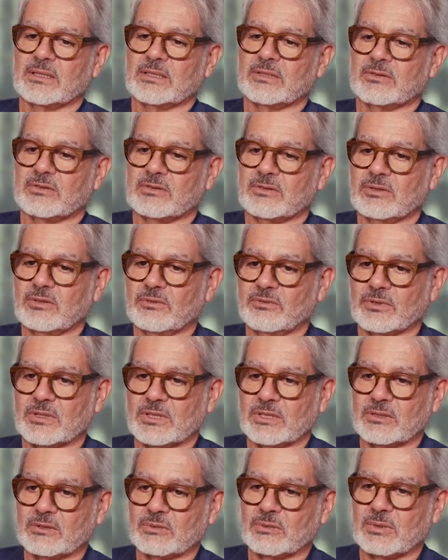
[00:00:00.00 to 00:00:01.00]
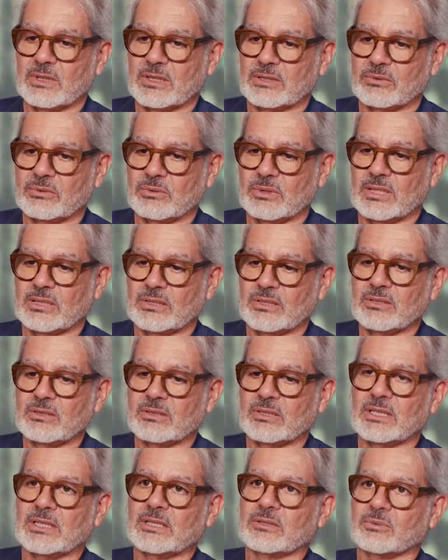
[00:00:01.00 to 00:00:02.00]
It's difficult to
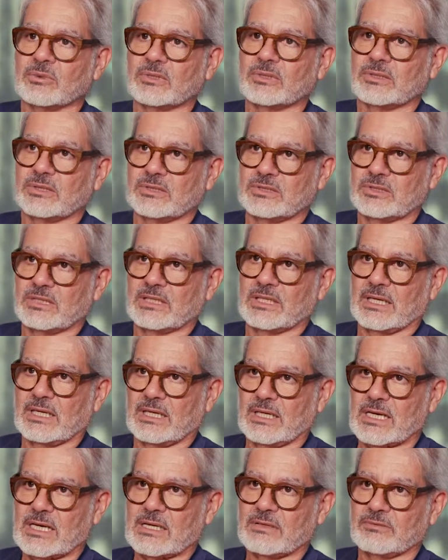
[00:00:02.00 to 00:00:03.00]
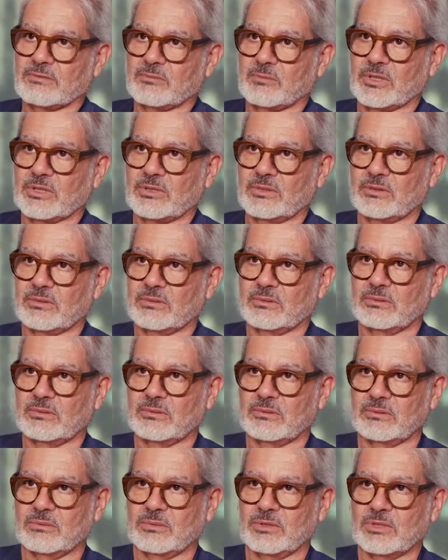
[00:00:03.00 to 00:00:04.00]
articulate what it is that I love, but
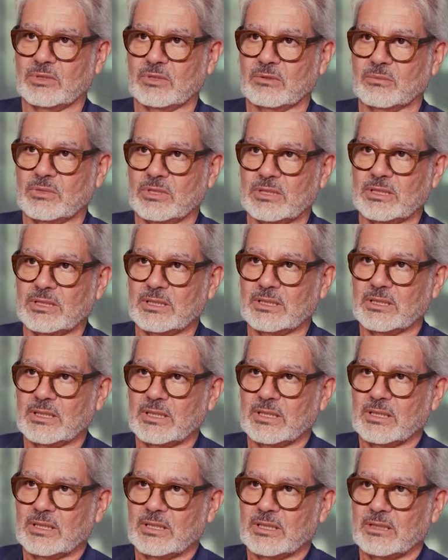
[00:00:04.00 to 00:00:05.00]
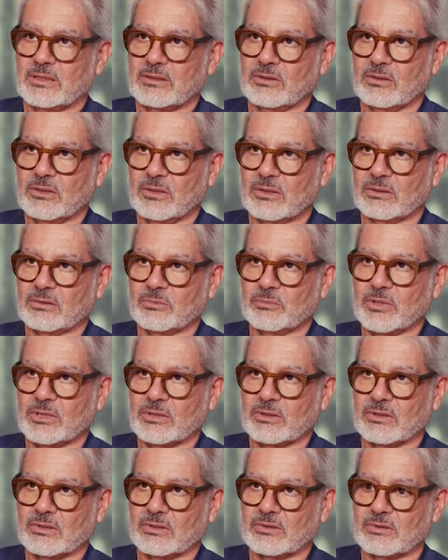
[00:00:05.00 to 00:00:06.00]
we normally know
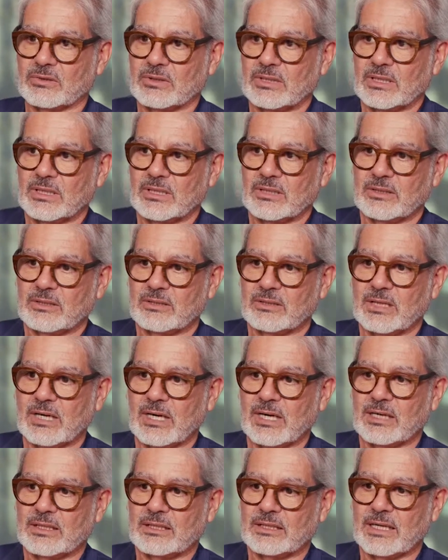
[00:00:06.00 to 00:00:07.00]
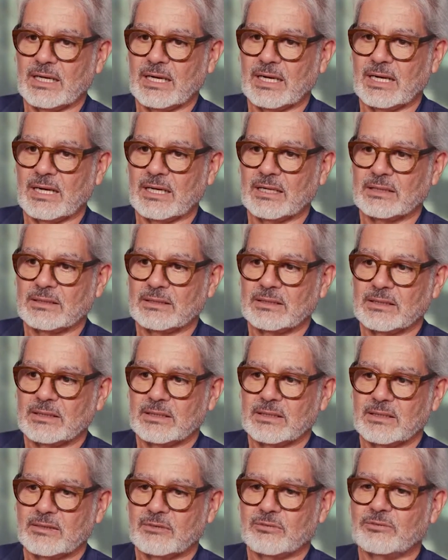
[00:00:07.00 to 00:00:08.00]
because they are,
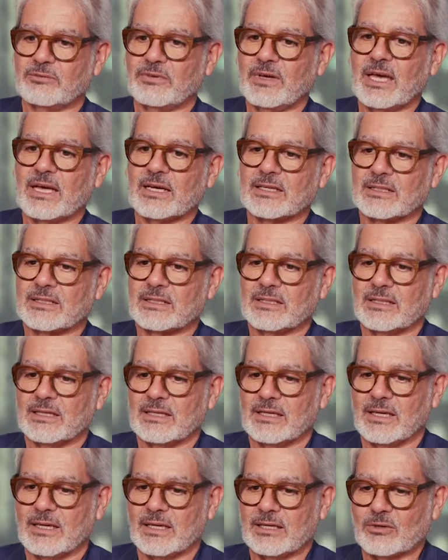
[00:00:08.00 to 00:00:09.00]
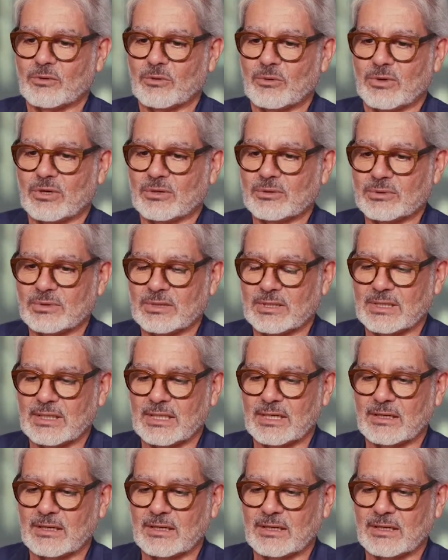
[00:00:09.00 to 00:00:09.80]
in fact, I'll quote